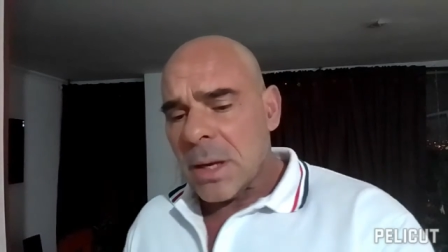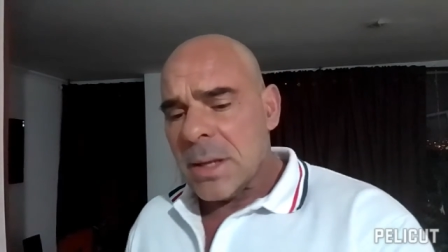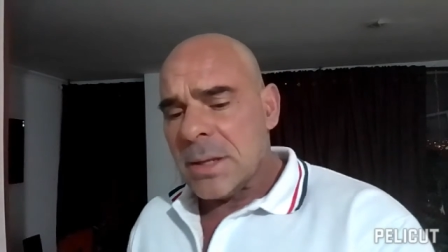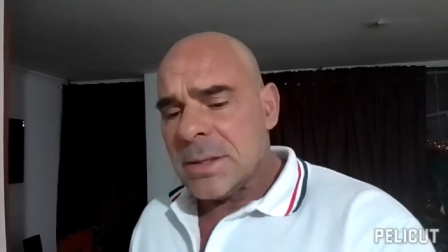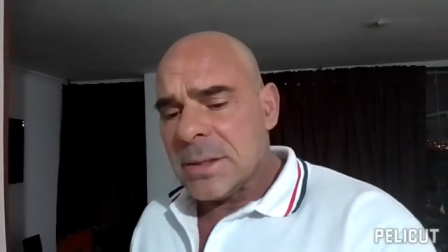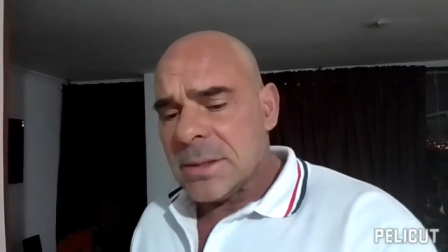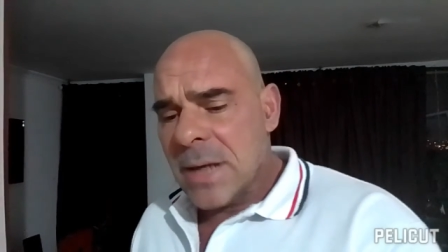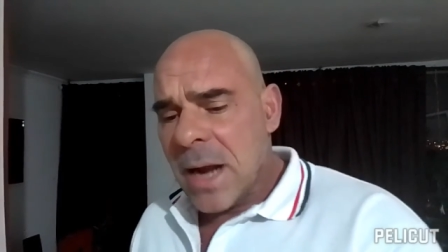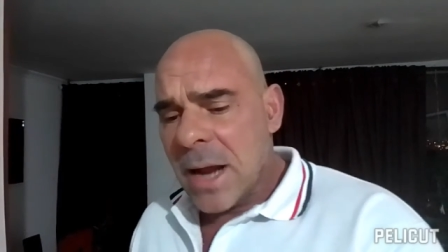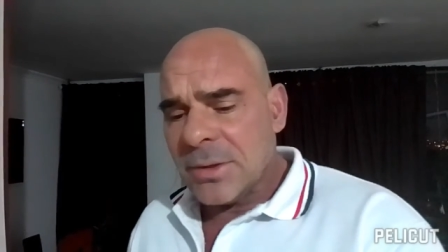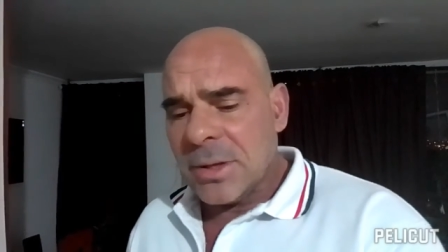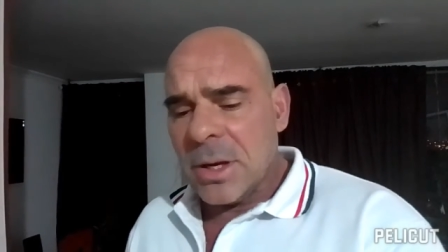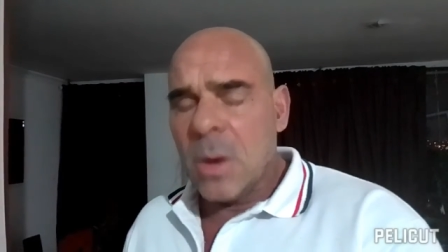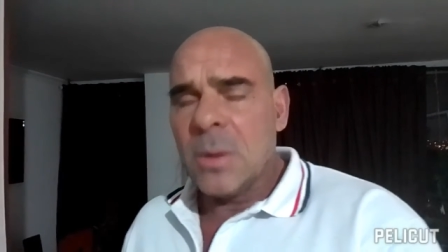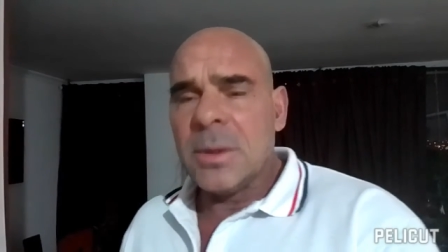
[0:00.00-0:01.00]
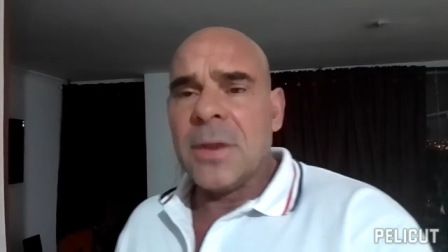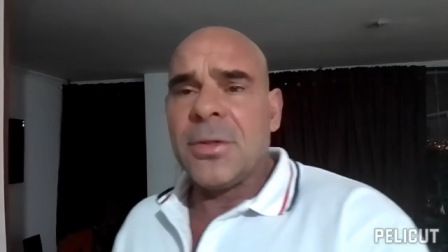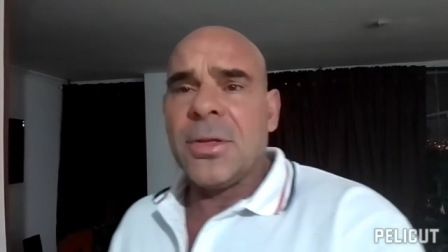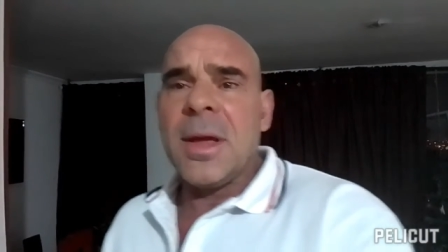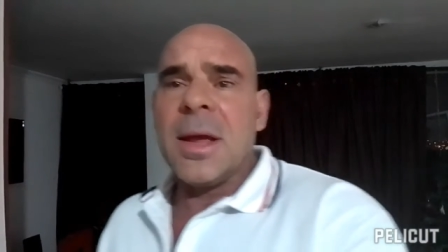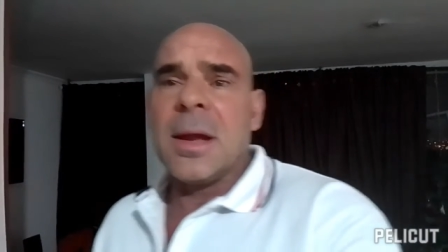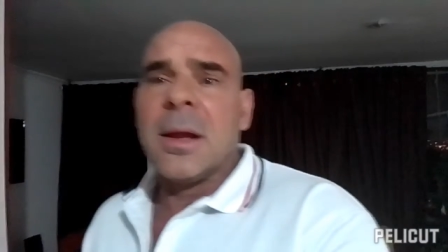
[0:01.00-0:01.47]
This is not the only
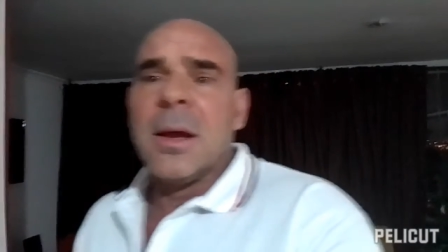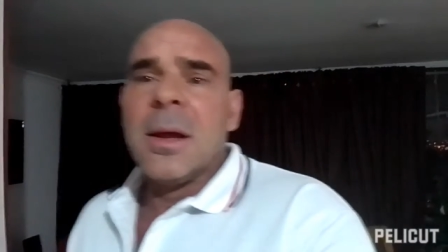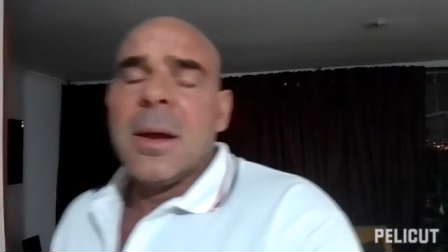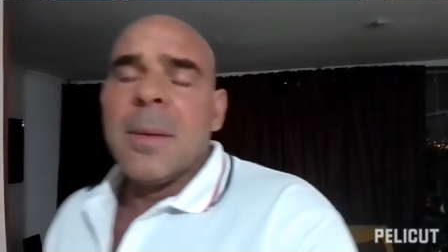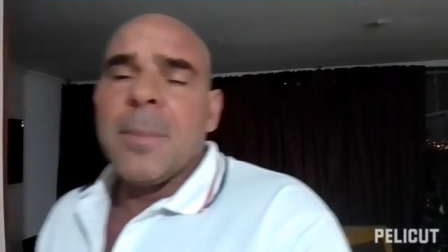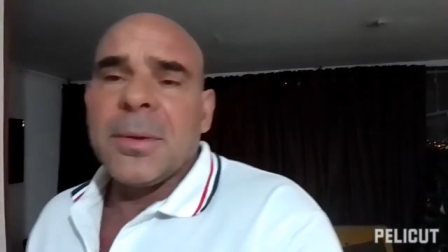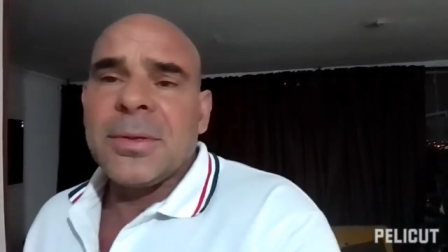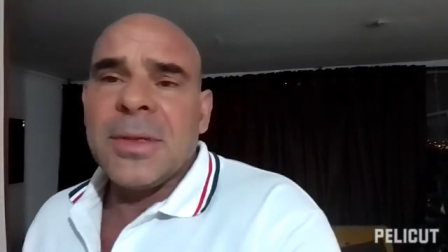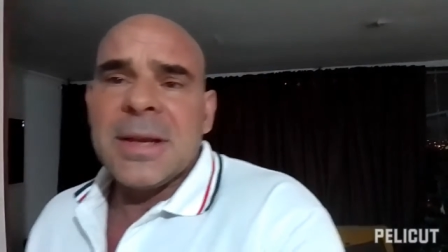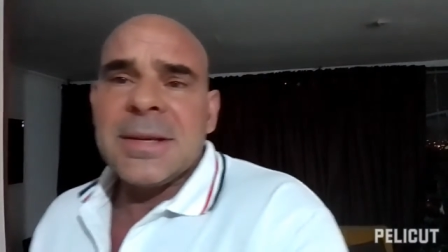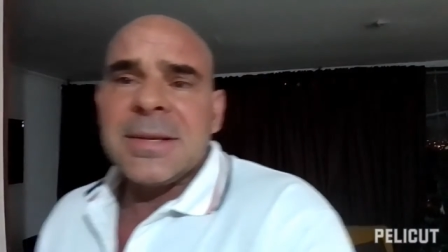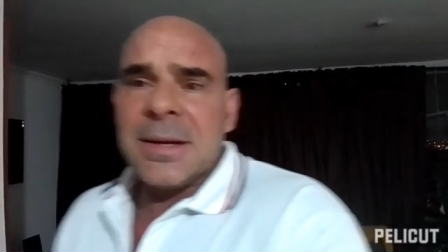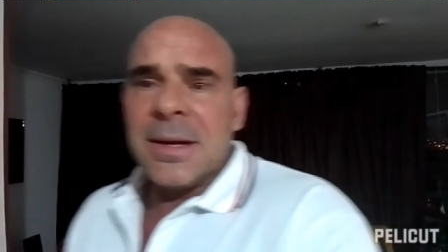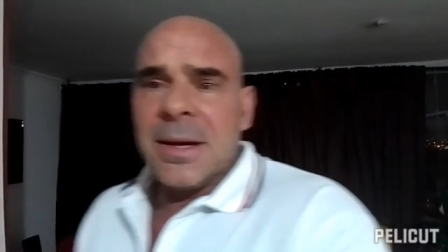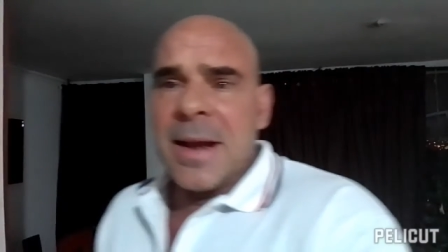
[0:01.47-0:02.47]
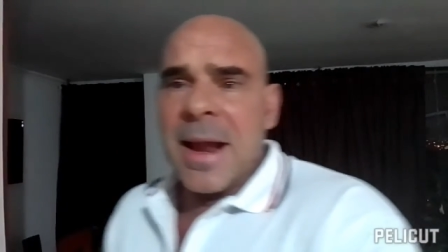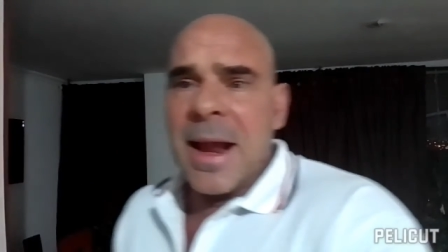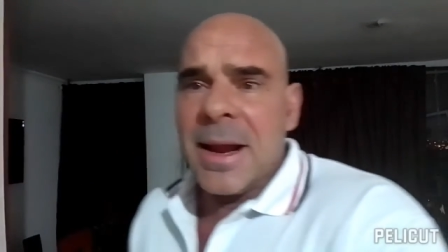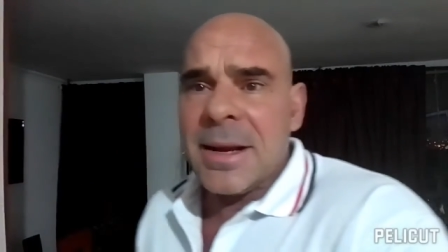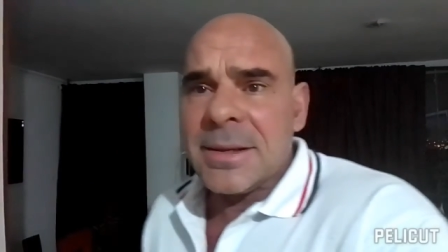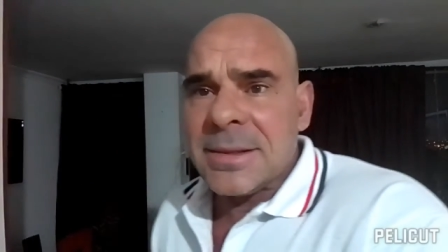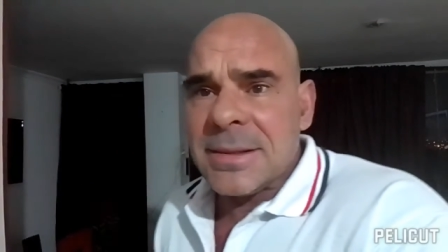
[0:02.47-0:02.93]
thing, but this
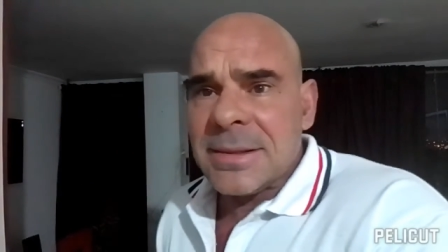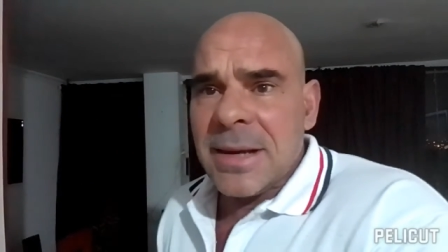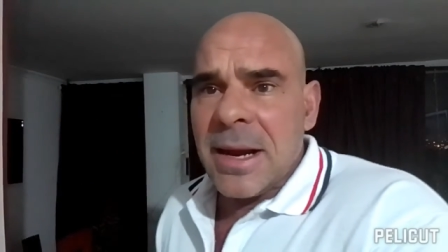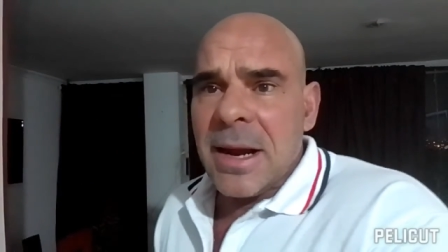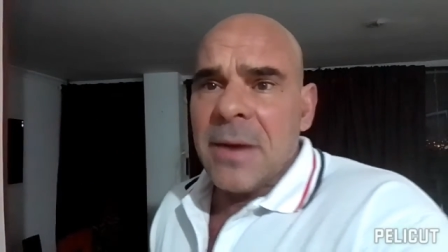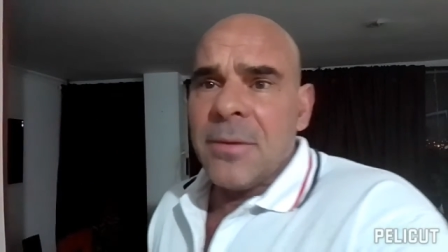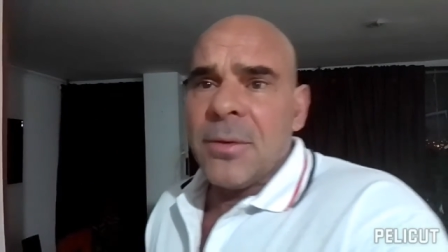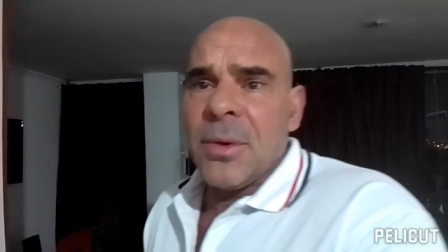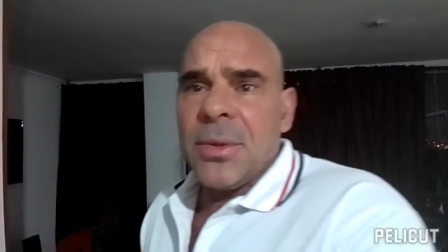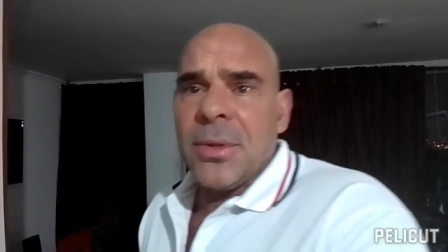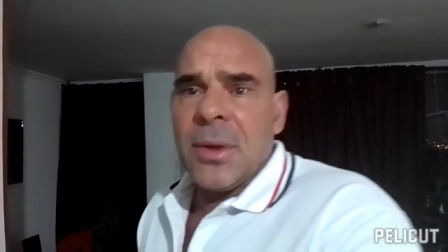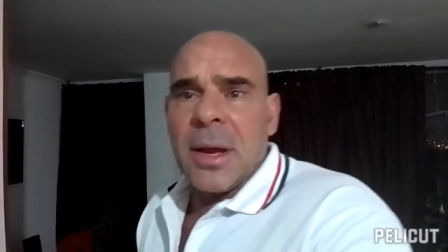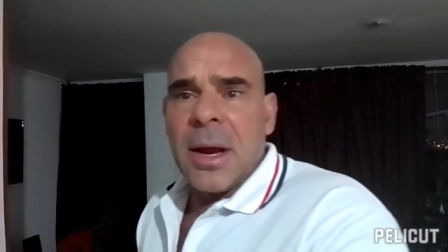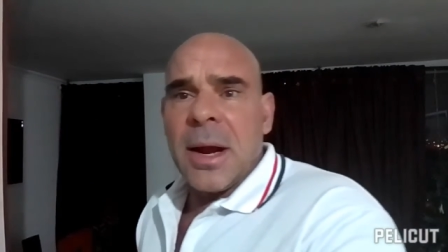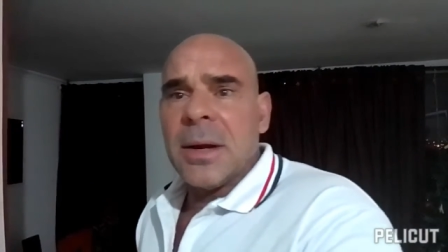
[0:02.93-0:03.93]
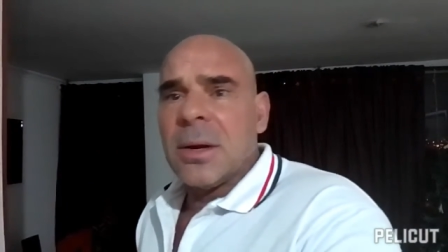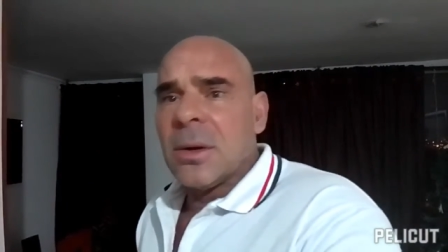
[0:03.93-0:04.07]
enhances everything I